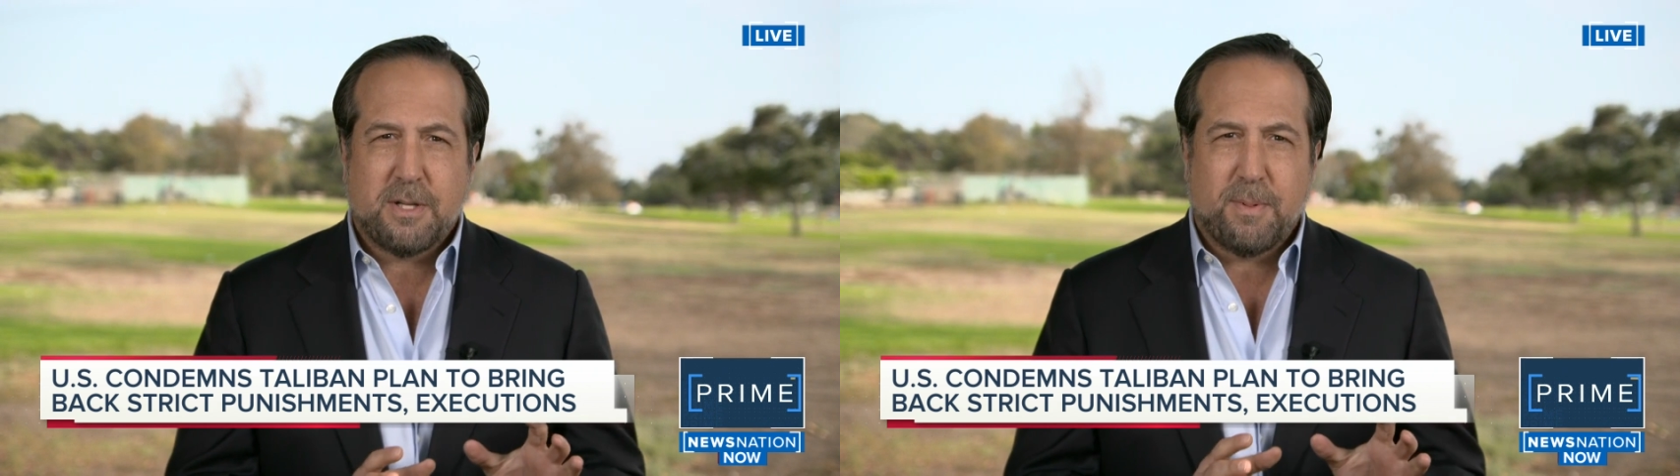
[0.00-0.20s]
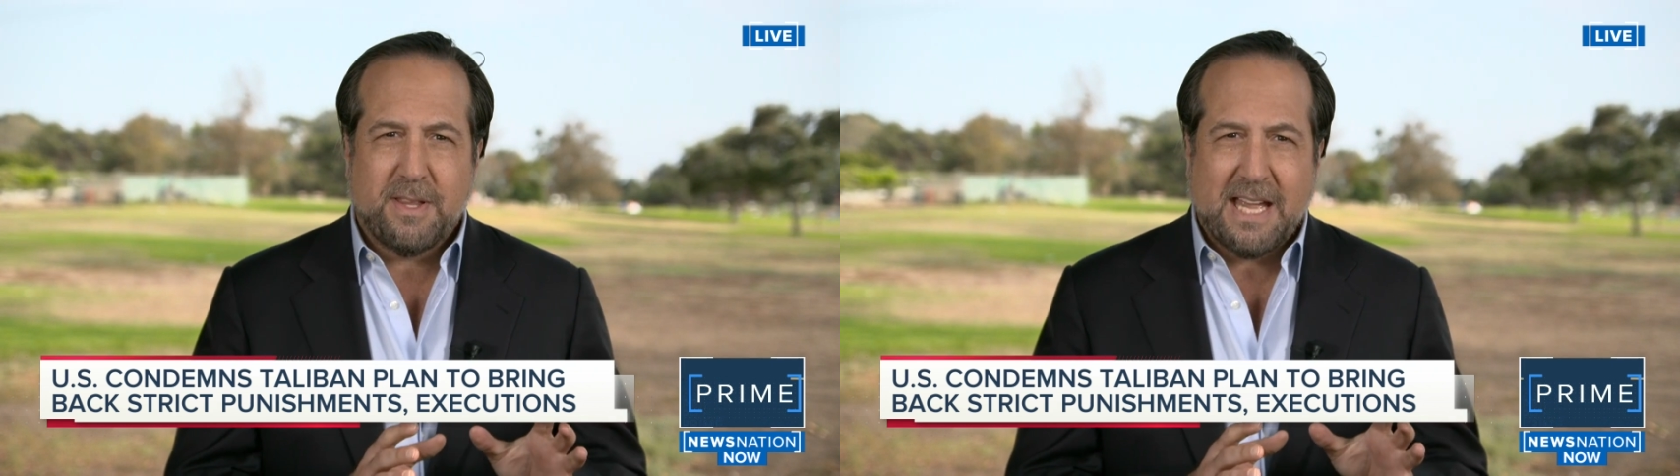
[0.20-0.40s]

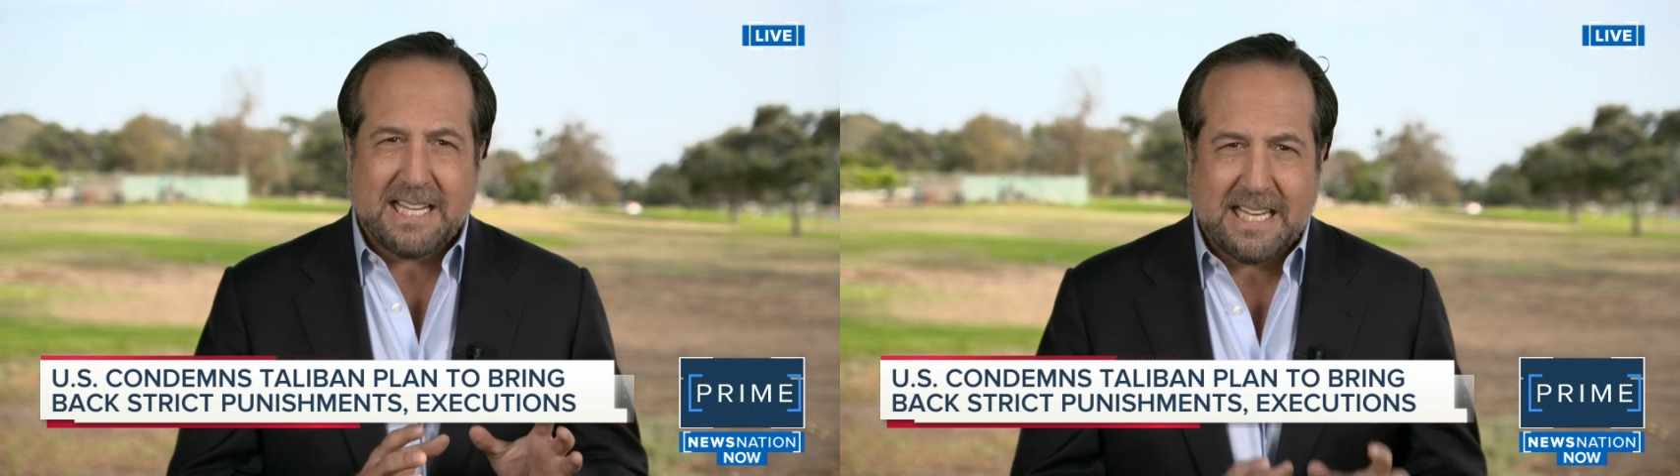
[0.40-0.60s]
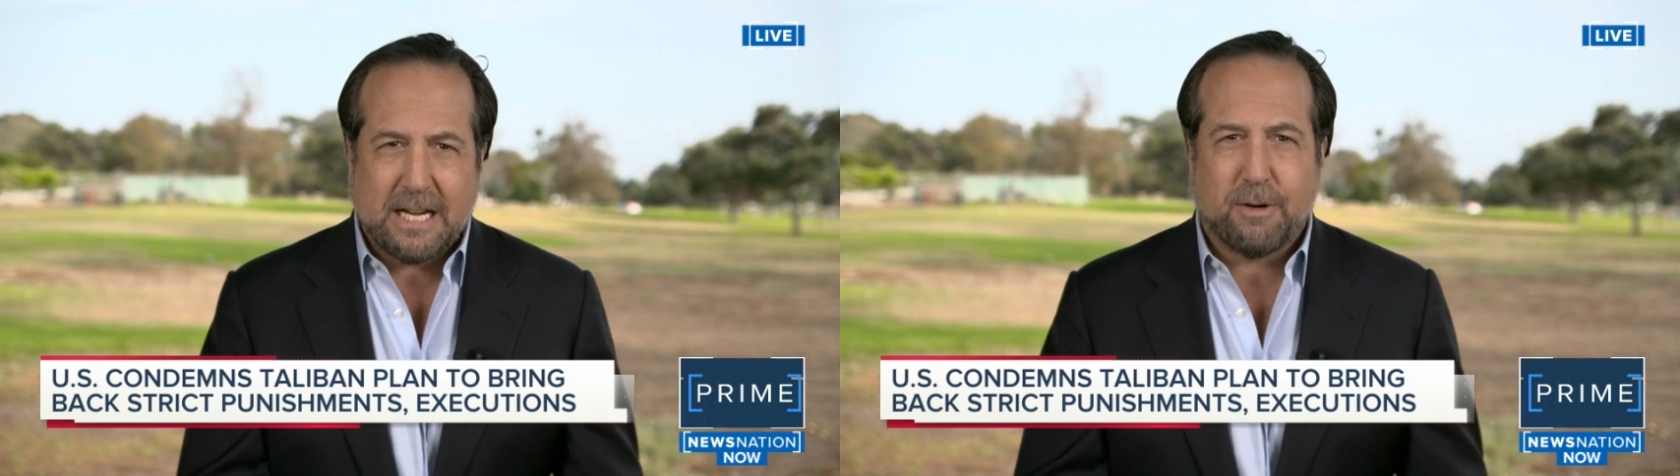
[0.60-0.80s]
to play
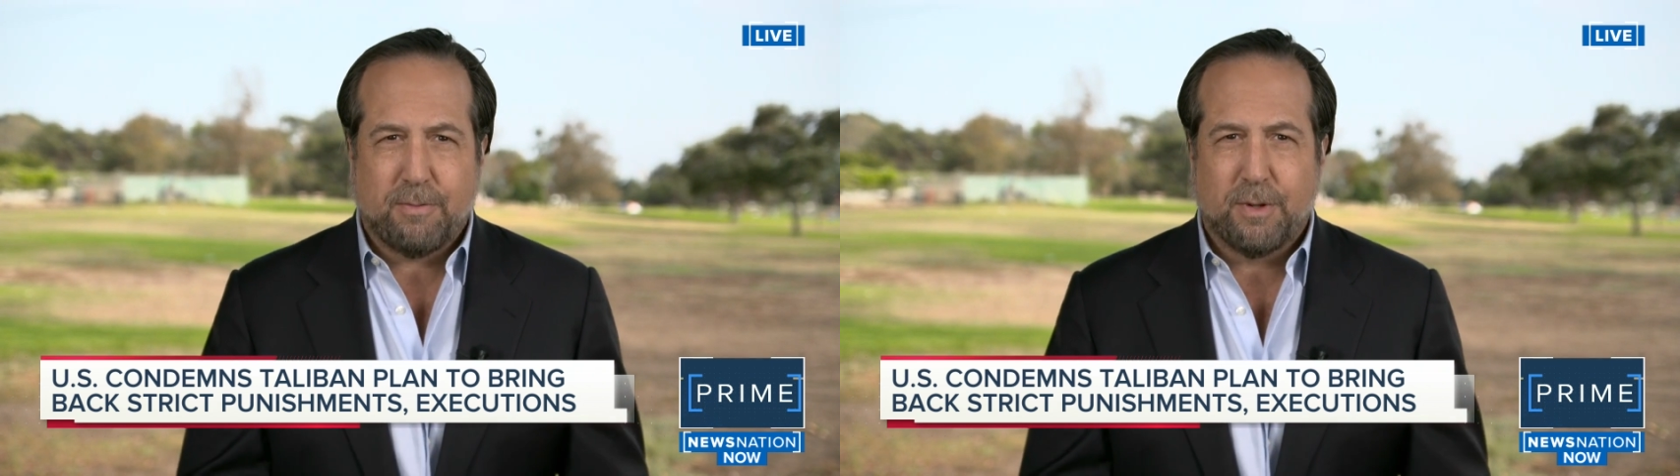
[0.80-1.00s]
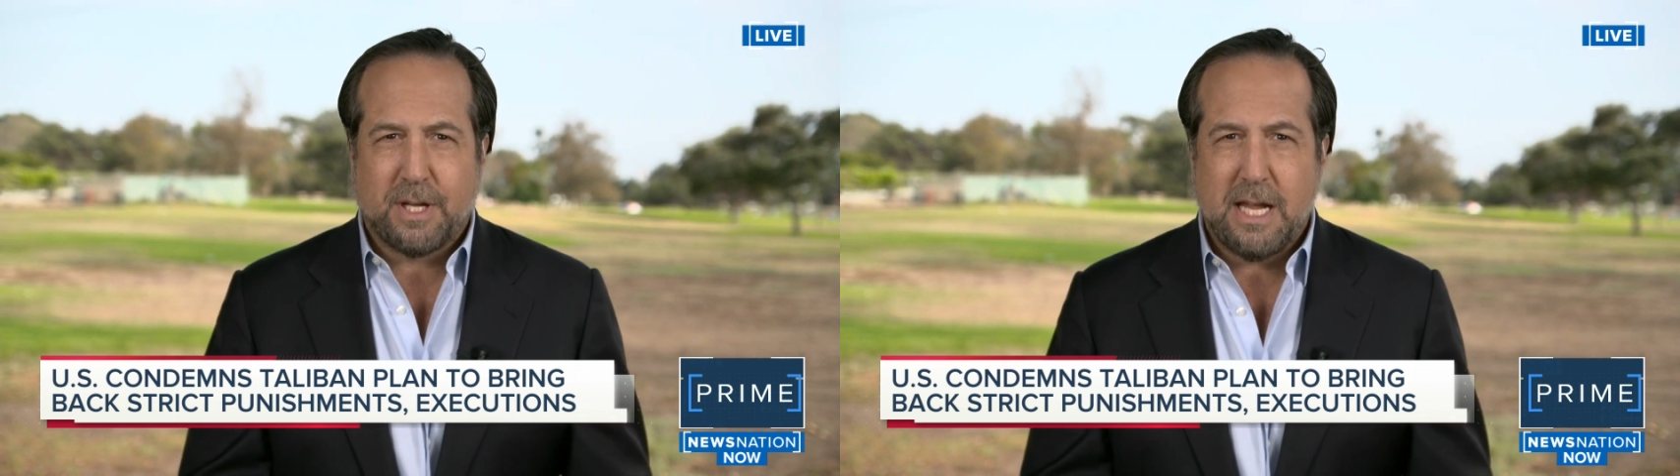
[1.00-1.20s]
that
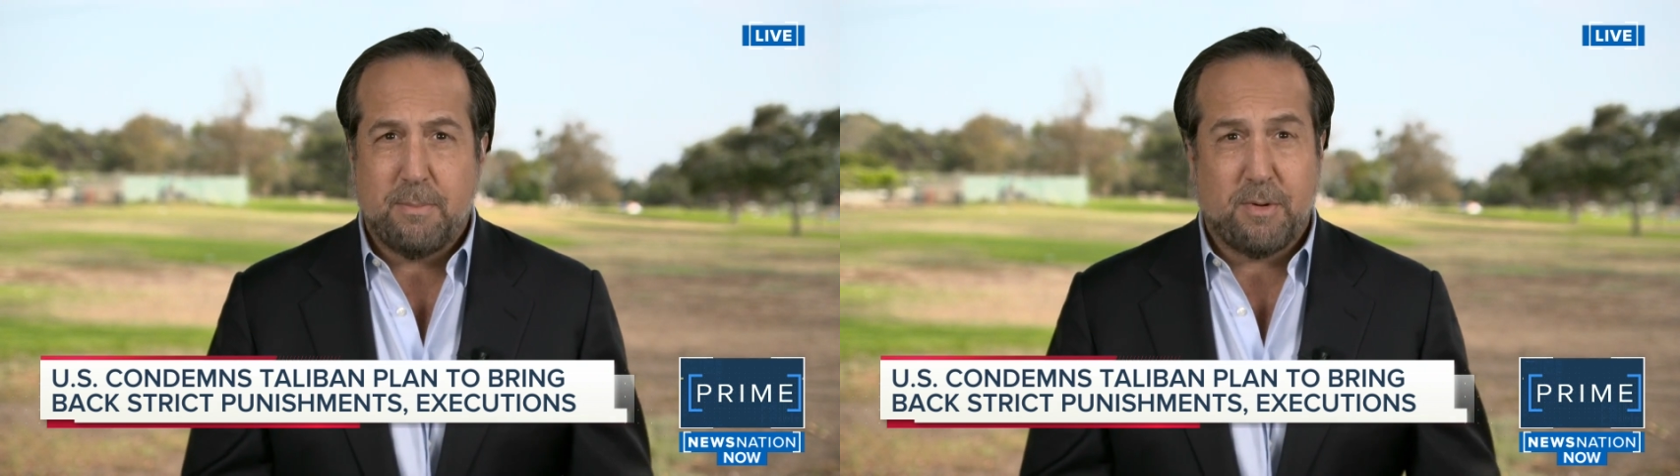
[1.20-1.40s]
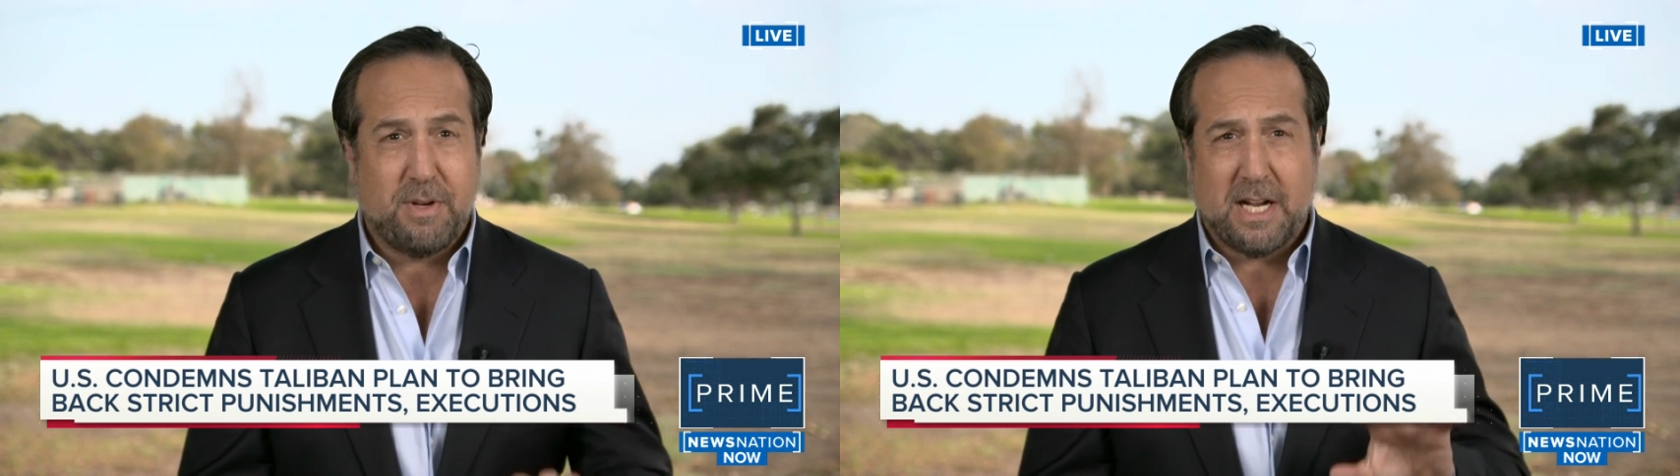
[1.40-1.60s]
careful game of